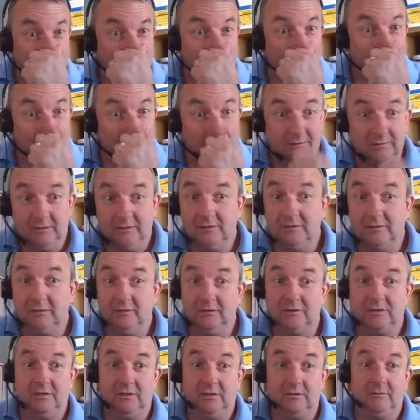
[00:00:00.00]
It
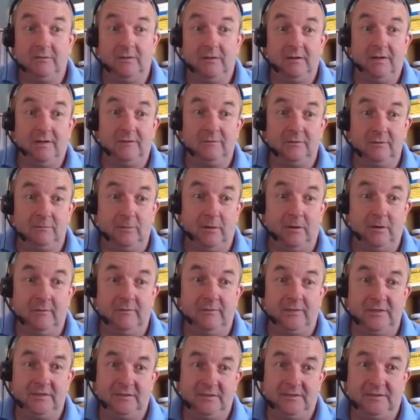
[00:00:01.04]
looks like we're going to have to buy
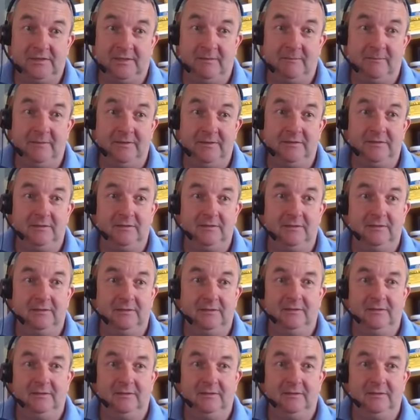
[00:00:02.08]
Rich a sandwich.